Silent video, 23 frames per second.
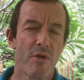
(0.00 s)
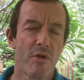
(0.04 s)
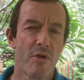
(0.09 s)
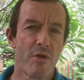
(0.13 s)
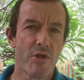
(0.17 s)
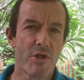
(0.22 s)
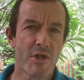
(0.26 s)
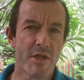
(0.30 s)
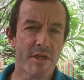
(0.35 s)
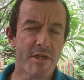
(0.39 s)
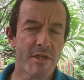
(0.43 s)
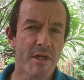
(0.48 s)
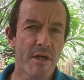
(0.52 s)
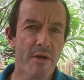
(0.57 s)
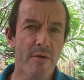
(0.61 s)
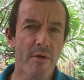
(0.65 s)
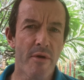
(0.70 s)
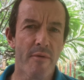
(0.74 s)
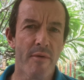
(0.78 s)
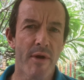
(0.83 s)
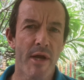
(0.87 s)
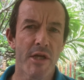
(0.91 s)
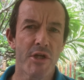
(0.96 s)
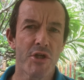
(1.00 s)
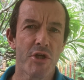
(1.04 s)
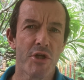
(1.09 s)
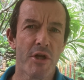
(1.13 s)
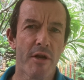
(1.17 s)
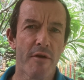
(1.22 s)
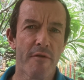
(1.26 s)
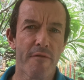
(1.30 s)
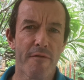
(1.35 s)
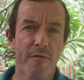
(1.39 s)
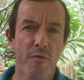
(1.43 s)
deterioration
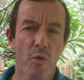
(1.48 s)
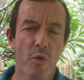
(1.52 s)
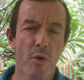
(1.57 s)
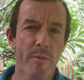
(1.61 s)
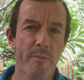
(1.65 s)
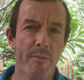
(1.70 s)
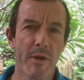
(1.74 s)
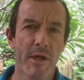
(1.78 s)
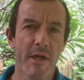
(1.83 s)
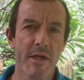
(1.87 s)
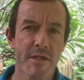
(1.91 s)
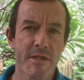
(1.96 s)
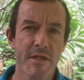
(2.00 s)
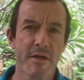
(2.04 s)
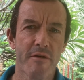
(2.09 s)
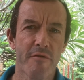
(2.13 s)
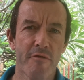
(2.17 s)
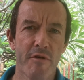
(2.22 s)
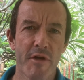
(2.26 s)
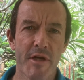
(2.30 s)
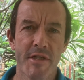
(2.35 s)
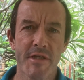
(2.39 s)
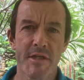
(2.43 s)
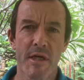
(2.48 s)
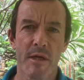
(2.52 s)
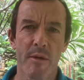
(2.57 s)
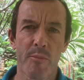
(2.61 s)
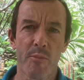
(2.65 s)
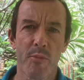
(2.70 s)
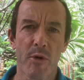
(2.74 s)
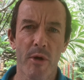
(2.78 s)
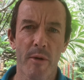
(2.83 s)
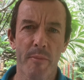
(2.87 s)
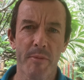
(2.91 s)
in affordability of retail
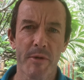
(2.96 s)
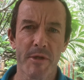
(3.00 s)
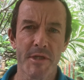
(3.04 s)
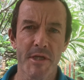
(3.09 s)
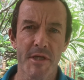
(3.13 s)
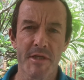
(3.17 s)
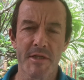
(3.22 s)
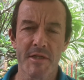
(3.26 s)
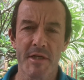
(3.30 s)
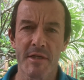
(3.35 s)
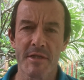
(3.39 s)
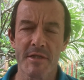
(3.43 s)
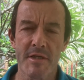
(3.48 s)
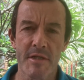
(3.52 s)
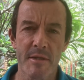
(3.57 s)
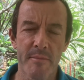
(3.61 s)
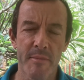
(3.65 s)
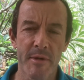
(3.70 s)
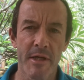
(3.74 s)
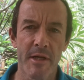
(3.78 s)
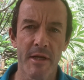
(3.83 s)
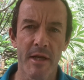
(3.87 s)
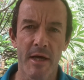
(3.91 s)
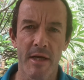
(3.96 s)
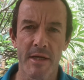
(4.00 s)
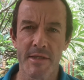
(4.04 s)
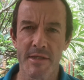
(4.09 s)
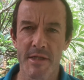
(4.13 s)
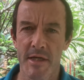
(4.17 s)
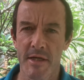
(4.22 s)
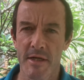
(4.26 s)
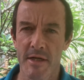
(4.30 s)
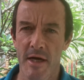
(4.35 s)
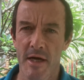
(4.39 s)
property since the
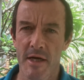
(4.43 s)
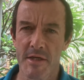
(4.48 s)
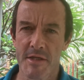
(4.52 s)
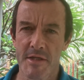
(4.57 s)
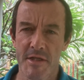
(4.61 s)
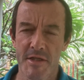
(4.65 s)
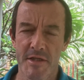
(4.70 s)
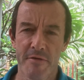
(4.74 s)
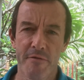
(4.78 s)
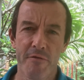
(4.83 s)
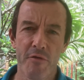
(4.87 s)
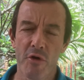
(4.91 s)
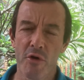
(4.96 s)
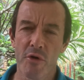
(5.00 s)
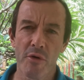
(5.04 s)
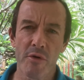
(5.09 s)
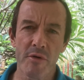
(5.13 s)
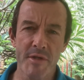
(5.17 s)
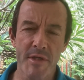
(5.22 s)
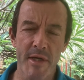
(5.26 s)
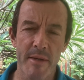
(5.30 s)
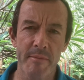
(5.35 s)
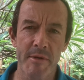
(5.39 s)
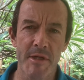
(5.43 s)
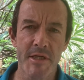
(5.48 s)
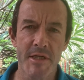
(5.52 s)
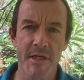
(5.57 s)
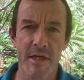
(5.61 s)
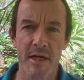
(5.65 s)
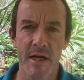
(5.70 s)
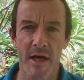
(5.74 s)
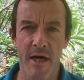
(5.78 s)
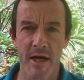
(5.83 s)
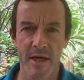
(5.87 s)
mid-1990s. If you use
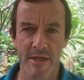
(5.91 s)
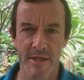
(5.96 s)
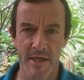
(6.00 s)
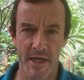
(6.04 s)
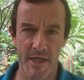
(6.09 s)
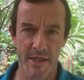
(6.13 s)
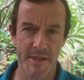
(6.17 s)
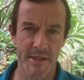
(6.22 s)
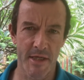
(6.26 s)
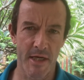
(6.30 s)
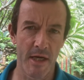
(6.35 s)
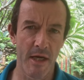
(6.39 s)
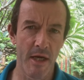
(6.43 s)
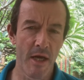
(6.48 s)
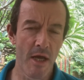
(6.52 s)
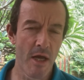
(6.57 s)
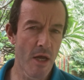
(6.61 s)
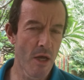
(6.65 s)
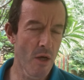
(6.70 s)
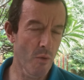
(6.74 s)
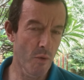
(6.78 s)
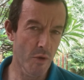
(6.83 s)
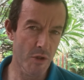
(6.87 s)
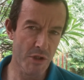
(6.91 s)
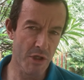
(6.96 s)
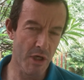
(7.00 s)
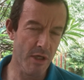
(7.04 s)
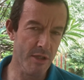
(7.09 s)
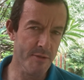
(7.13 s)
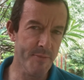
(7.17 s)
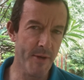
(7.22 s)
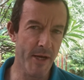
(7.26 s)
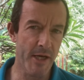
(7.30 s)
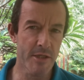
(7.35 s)
MSCI data, which
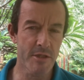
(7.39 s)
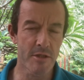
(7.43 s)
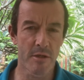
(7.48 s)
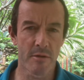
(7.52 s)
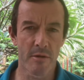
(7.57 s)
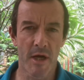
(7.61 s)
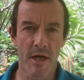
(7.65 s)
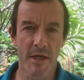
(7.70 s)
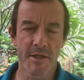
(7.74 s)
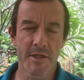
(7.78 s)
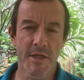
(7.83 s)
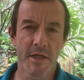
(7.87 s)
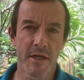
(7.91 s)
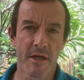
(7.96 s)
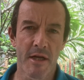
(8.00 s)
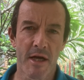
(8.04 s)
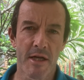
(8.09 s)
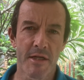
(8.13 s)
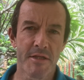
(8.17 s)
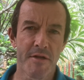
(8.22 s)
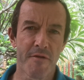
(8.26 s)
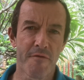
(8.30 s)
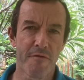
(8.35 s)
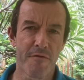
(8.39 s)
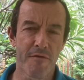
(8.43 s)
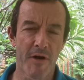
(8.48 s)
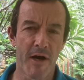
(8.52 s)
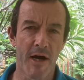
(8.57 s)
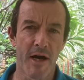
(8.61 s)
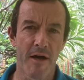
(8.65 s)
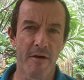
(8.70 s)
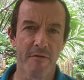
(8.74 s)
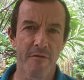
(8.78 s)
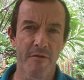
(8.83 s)
goes back to
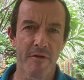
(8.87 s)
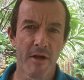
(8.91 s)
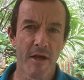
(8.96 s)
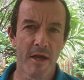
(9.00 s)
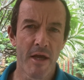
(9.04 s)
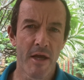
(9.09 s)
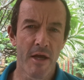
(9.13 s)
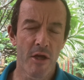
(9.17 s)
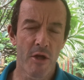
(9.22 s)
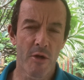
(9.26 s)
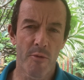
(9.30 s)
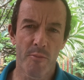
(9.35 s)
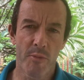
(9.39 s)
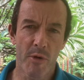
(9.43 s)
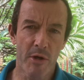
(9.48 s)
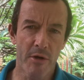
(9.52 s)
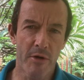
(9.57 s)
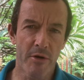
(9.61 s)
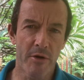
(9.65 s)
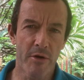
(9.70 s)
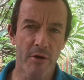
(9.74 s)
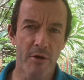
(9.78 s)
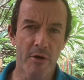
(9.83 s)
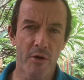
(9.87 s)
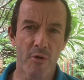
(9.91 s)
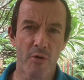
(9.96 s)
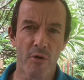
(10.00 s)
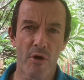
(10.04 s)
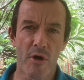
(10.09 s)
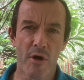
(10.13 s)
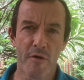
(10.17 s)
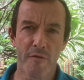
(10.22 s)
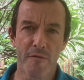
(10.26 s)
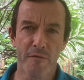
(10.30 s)
1995, you plot it on a
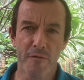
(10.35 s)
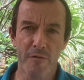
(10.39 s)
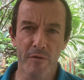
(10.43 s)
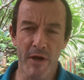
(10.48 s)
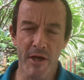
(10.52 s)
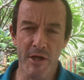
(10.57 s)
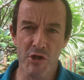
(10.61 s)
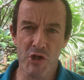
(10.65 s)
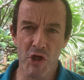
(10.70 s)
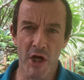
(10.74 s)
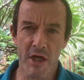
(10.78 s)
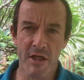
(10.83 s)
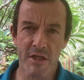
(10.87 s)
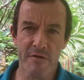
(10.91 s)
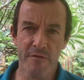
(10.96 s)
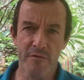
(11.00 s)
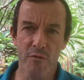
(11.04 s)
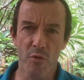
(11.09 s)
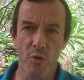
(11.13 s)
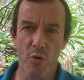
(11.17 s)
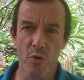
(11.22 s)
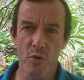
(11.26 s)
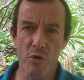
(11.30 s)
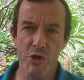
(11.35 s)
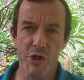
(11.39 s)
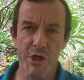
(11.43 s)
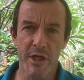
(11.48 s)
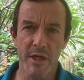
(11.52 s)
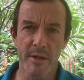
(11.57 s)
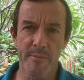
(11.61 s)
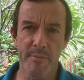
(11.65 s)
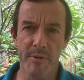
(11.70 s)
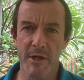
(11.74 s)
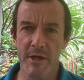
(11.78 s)
graph, adjust for
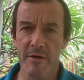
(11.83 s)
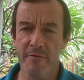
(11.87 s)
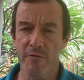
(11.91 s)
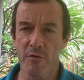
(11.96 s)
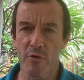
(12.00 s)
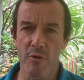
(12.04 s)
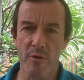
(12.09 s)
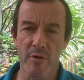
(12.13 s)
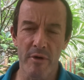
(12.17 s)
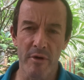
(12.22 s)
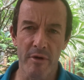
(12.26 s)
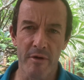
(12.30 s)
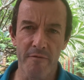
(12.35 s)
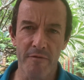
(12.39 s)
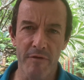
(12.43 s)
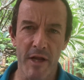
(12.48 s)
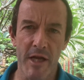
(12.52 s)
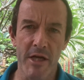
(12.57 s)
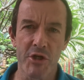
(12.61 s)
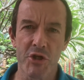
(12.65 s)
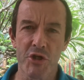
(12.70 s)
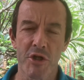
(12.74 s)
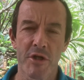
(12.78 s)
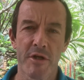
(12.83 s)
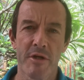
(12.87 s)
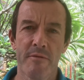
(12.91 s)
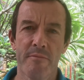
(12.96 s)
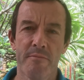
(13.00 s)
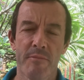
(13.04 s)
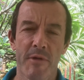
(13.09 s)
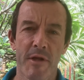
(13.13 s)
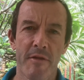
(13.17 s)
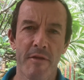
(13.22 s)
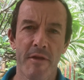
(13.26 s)
GDP, for
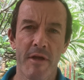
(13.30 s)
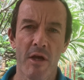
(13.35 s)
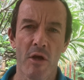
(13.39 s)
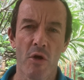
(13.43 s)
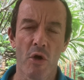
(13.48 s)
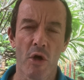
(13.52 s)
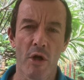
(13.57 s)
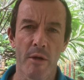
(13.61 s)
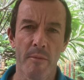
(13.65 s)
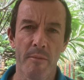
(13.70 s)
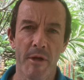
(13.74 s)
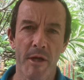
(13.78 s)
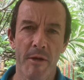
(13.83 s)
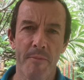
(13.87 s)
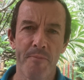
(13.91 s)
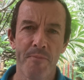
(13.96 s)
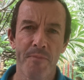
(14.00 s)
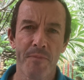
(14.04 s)
inflation in the economy,